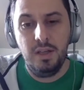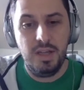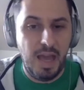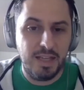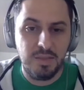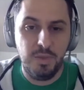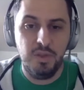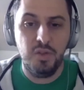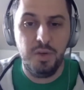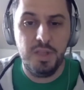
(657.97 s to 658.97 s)
he asked me
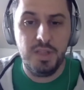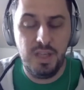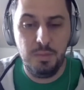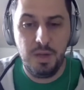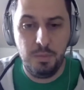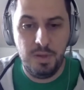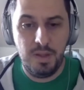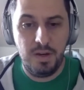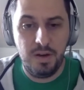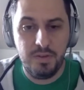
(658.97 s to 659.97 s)
to join the team, and I've
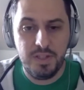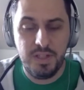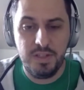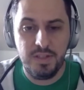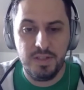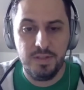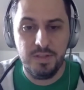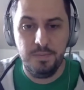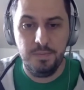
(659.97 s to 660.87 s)
been there ever since.